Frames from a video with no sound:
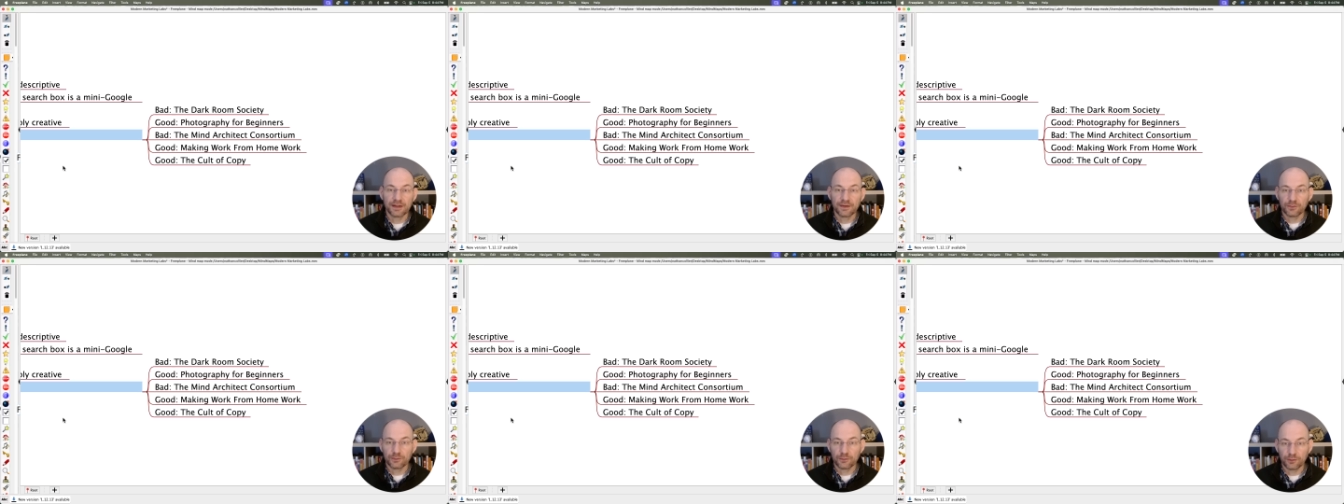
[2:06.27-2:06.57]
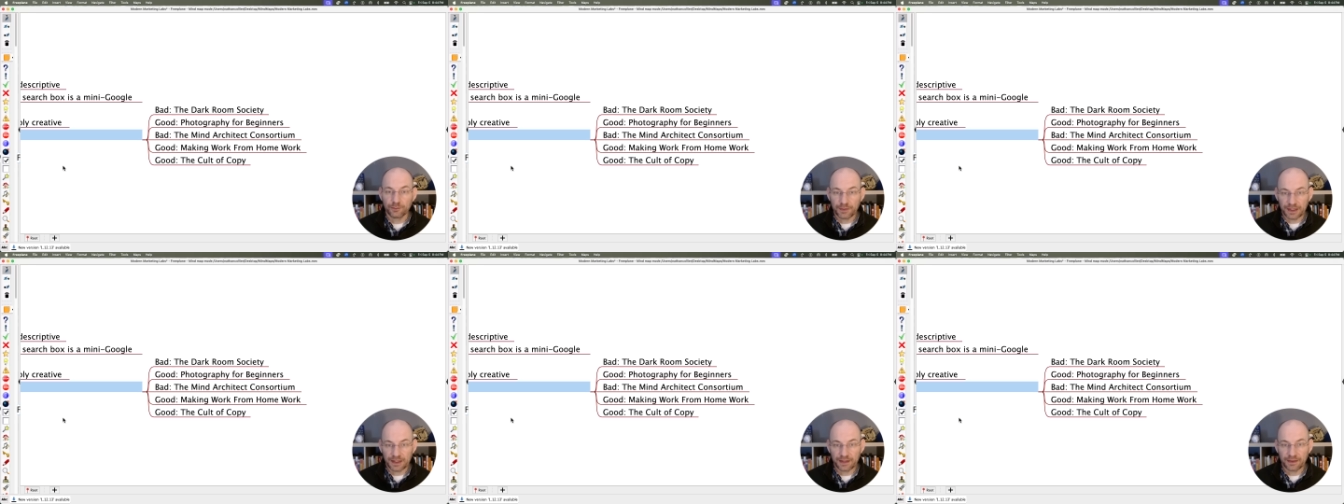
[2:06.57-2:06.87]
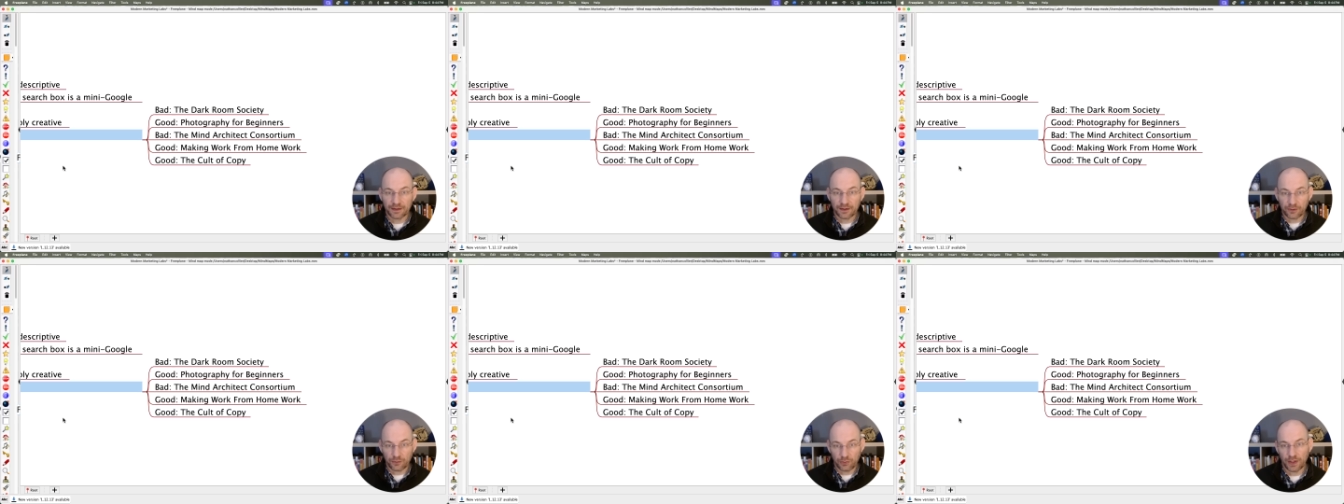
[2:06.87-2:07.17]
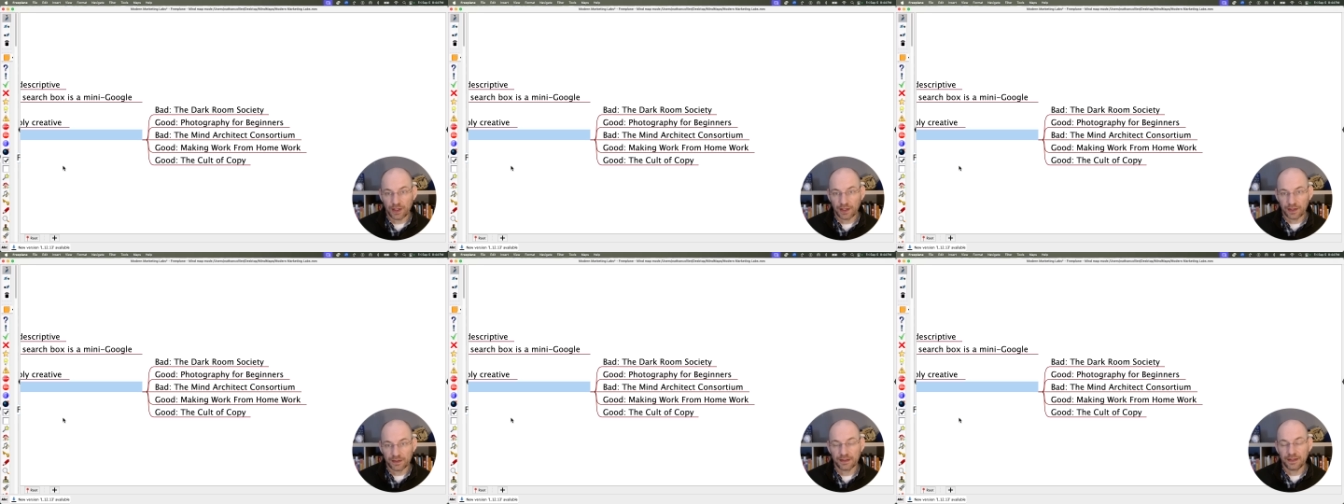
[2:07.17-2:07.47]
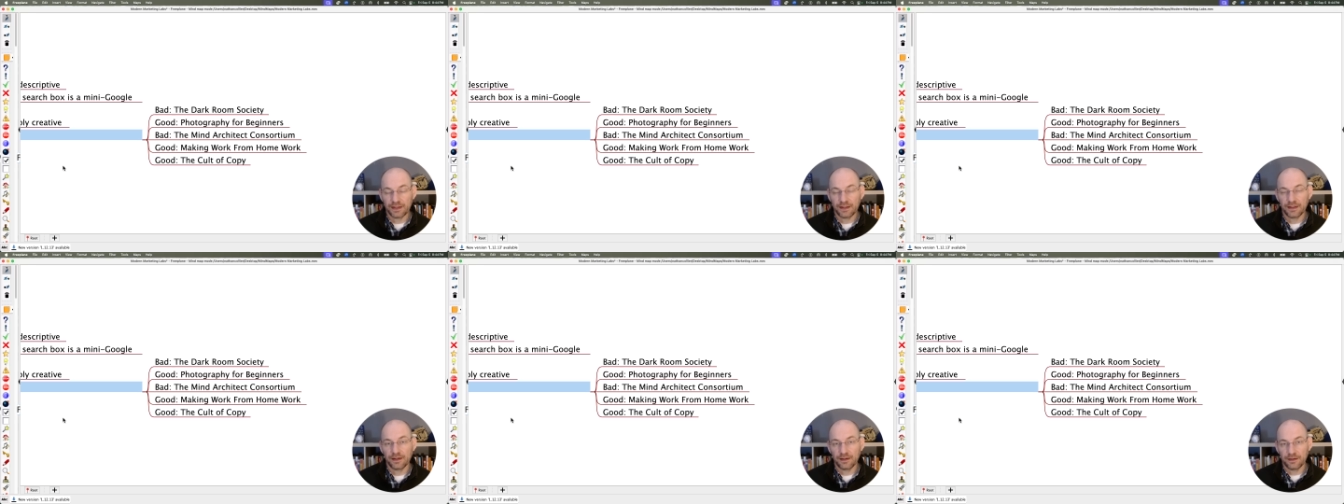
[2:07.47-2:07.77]
will be the
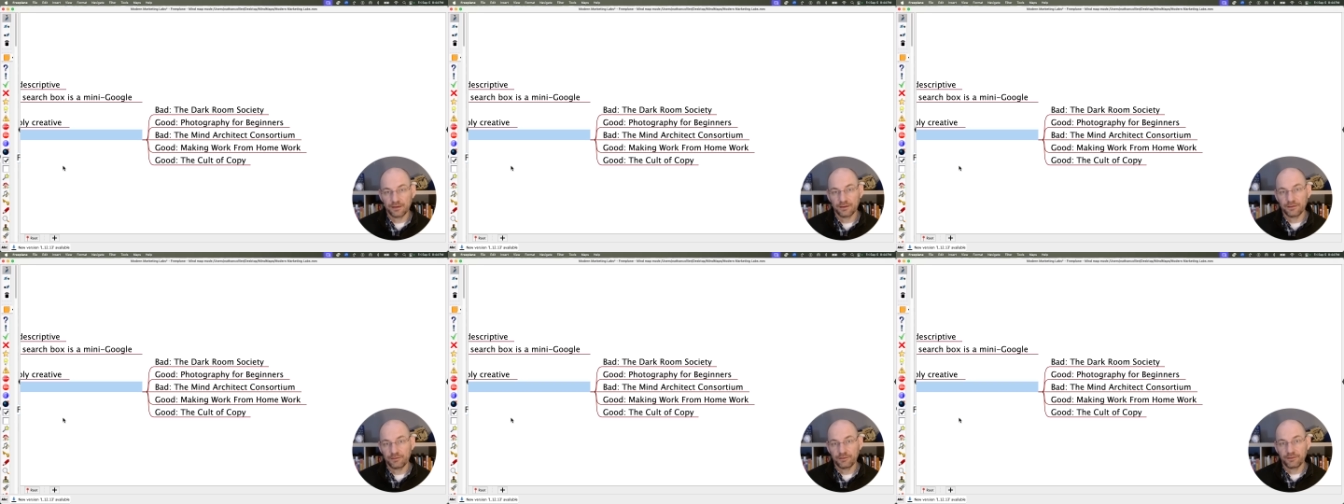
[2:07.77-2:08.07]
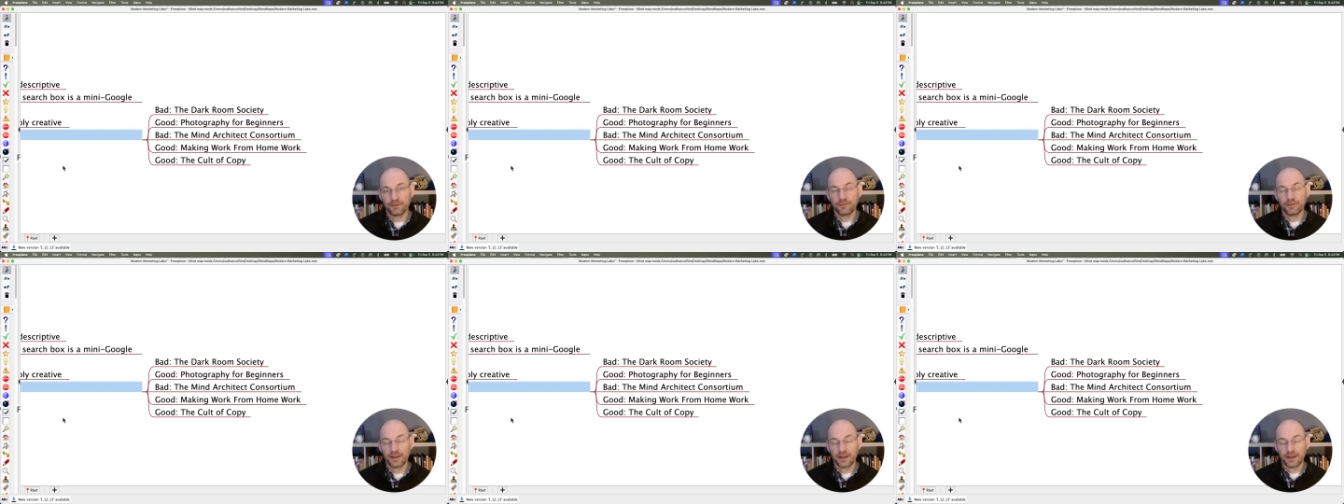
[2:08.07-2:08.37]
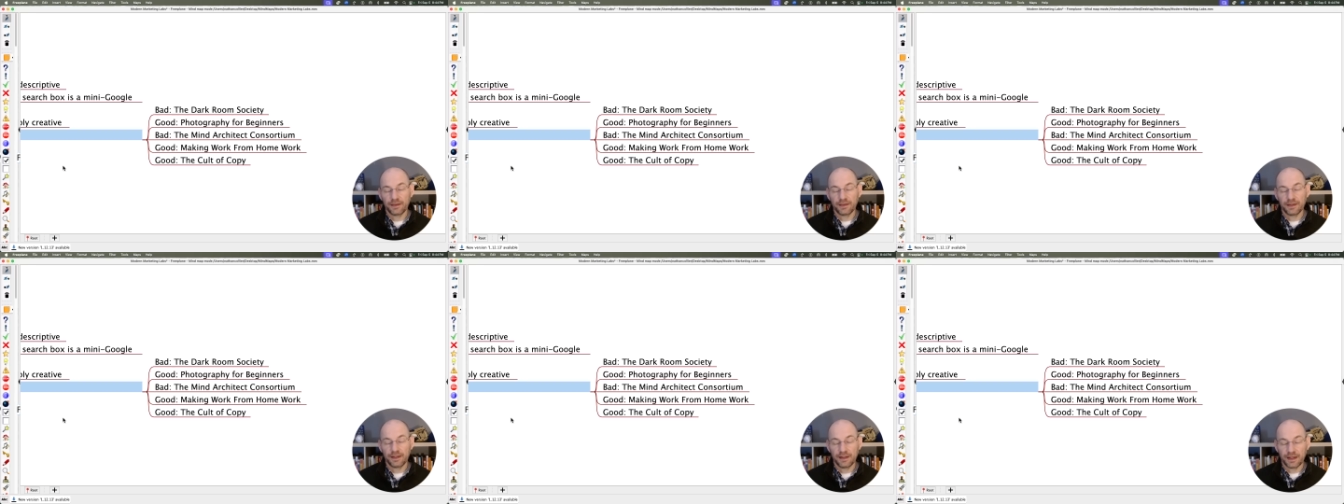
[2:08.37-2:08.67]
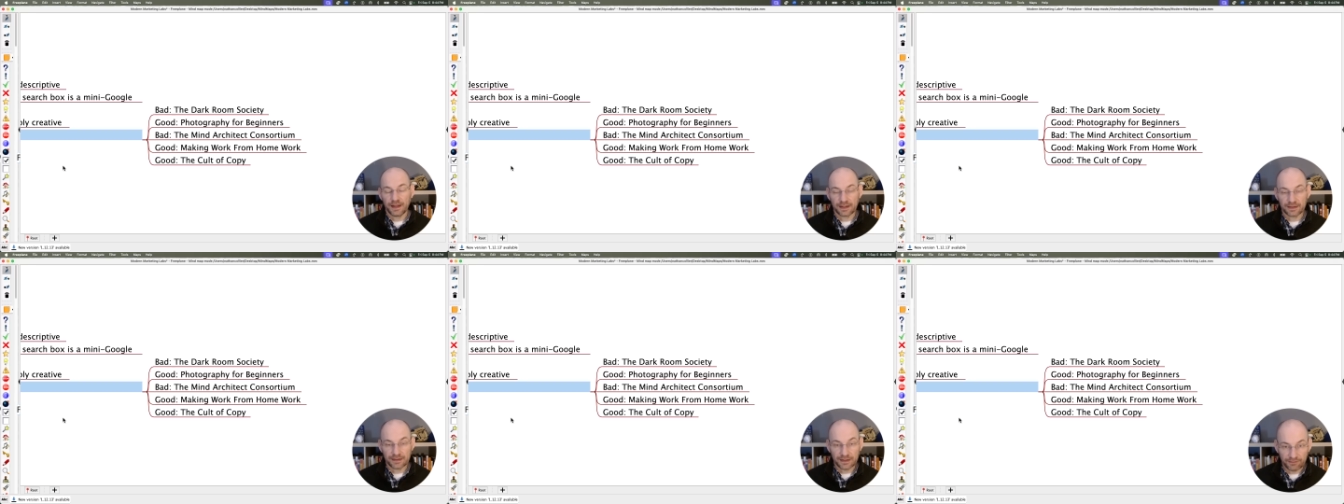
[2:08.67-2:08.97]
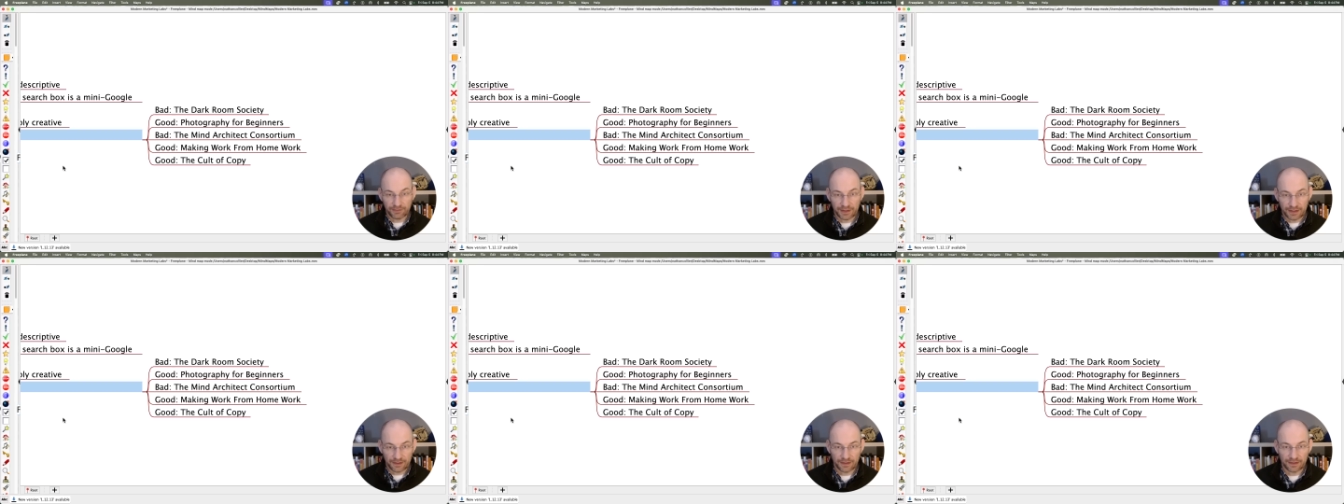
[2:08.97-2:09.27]
quality of and the
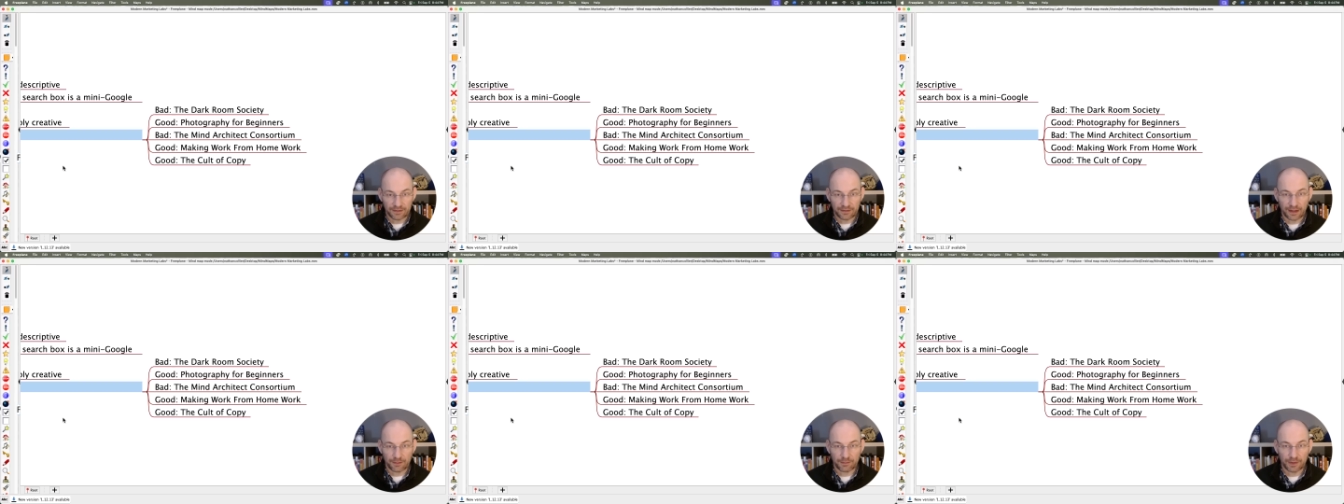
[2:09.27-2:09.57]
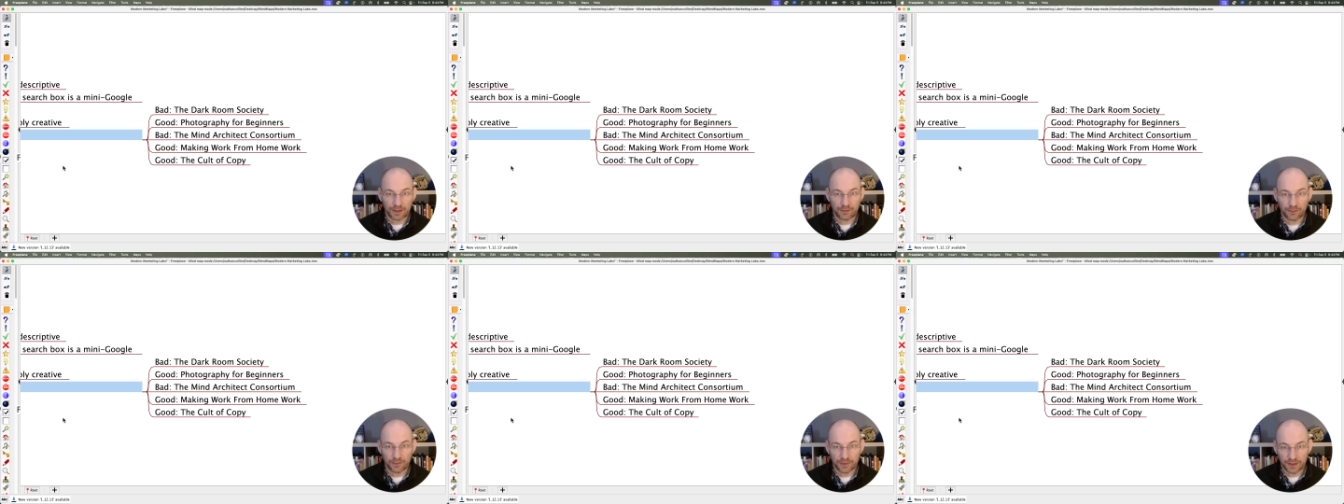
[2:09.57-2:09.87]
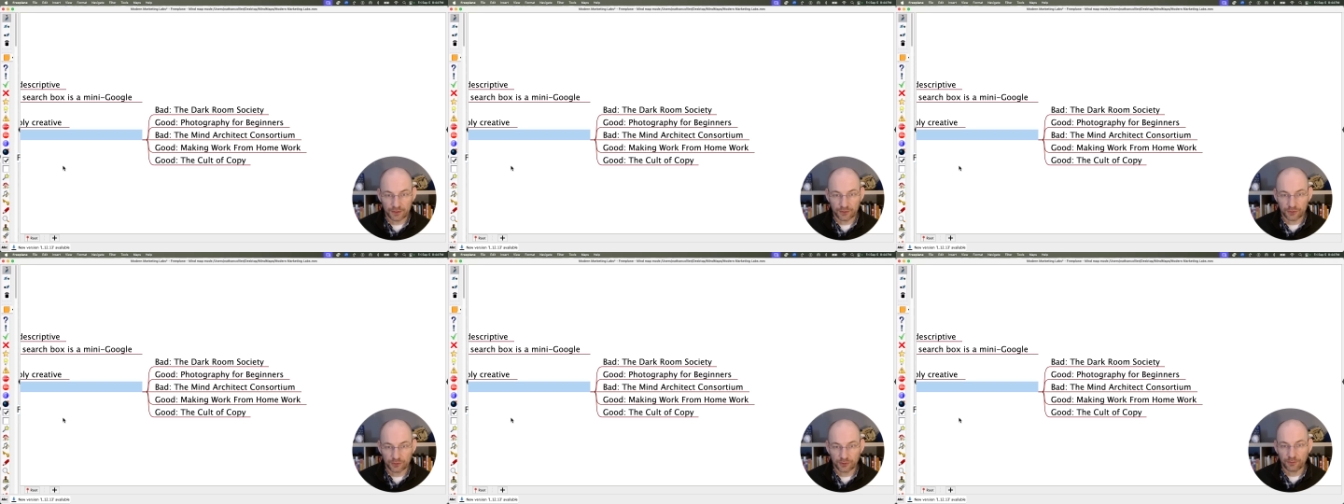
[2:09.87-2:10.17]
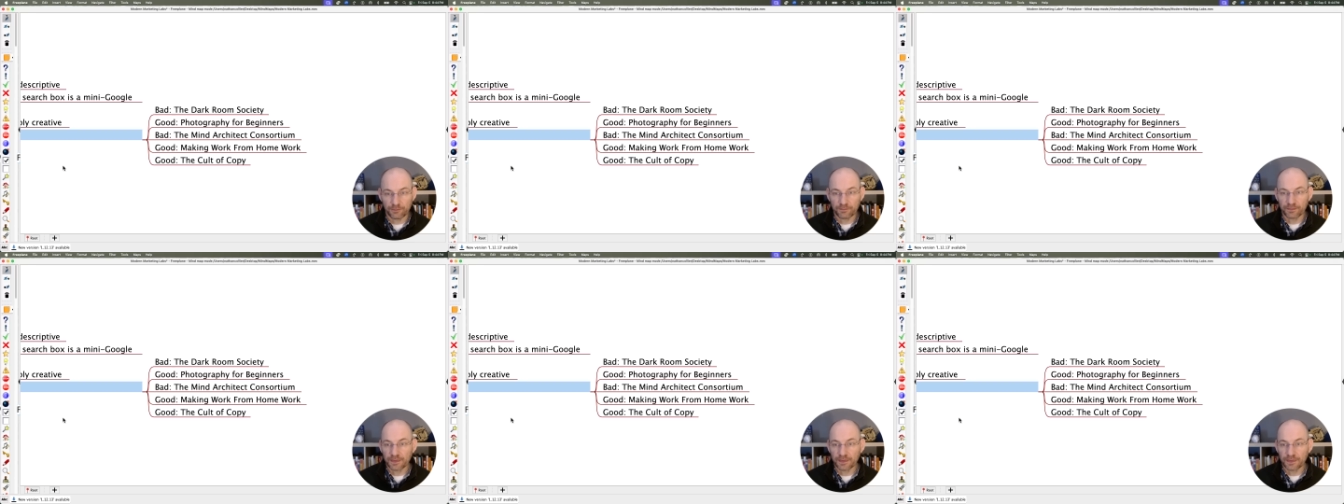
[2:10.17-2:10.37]
activity that's happening within your group.